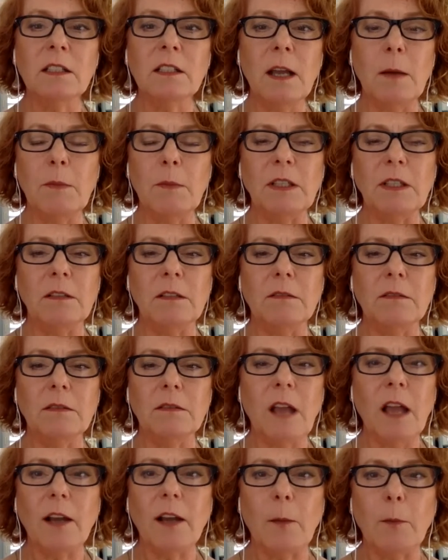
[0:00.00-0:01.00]
I mean,
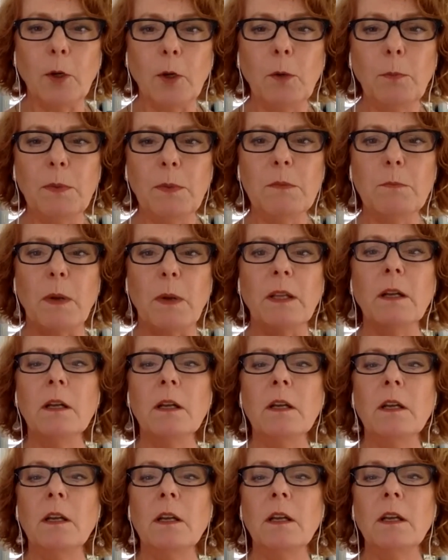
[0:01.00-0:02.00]
not on purpose, but
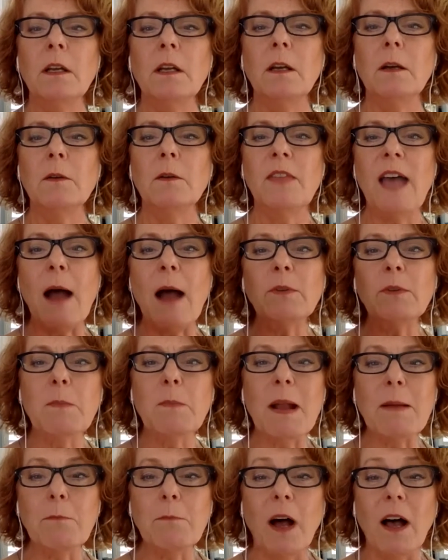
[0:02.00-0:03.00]
that was
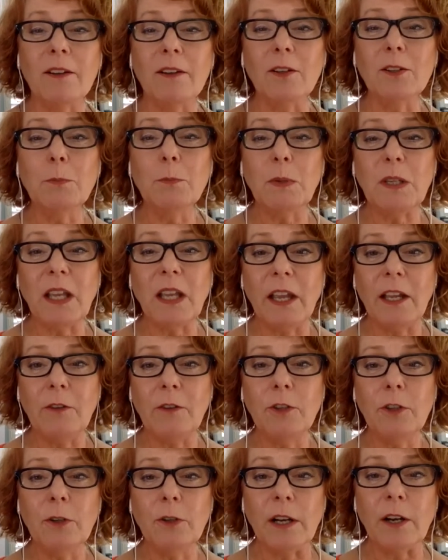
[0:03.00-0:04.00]
my modeled
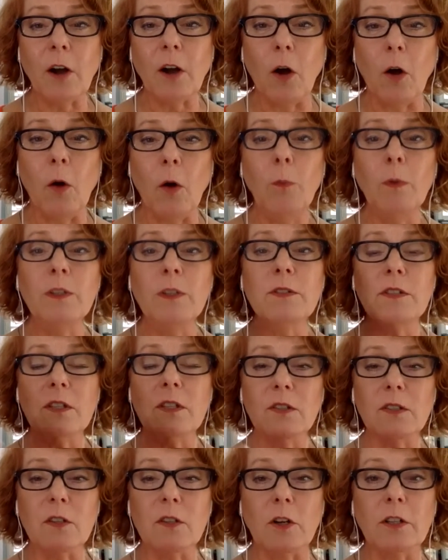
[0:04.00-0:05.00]
behavior at home, was
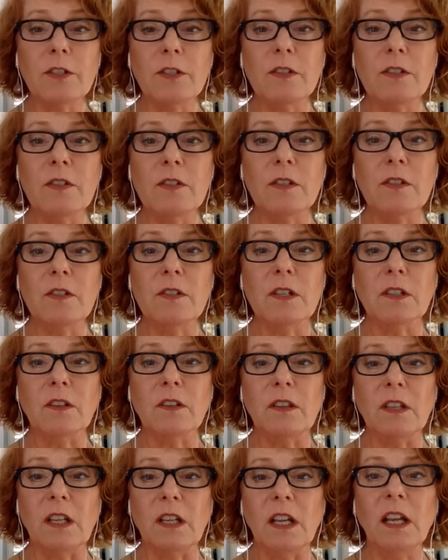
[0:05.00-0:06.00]
this narcissistic
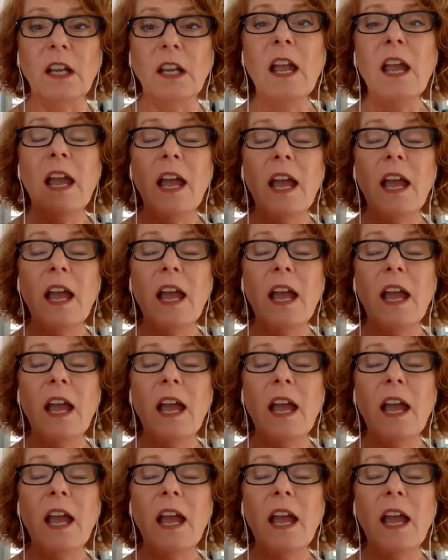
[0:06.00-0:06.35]
thing.